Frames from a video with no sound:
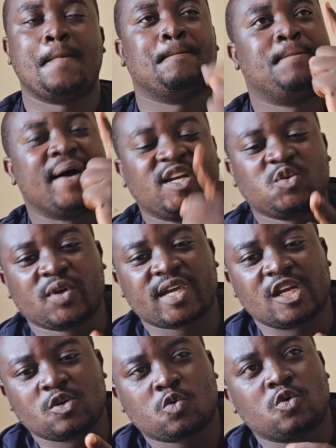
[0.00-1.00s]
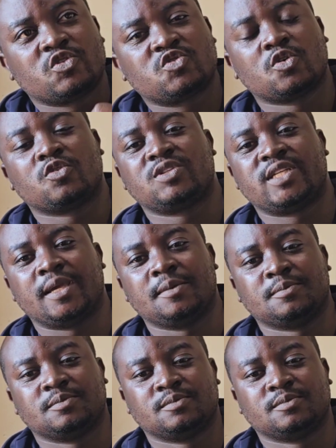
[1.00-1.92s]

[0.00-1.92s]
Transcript: But we can control time.